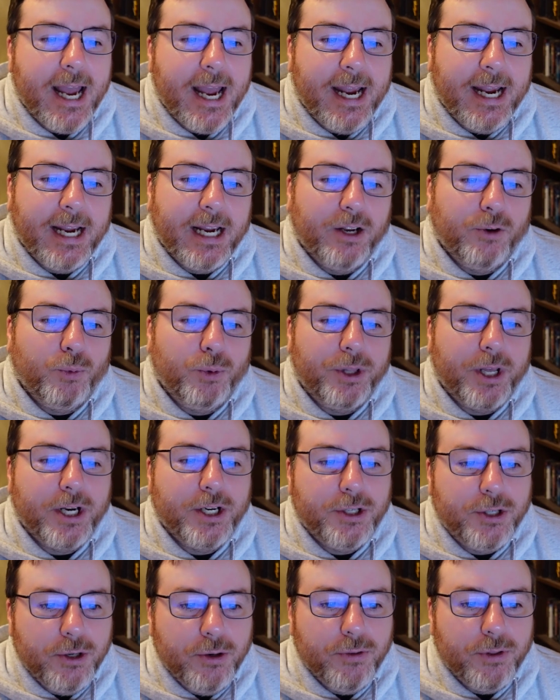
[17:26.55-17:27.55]
And when they
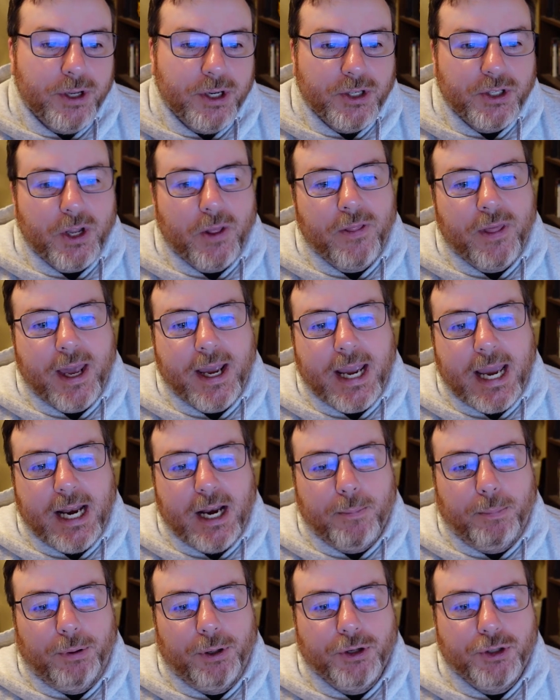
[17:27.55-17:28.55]
do this, they gain
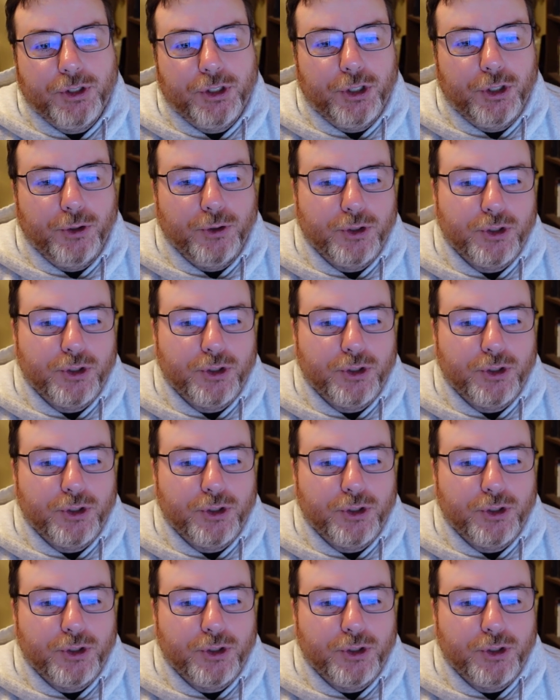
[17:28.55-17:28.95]
a plus 2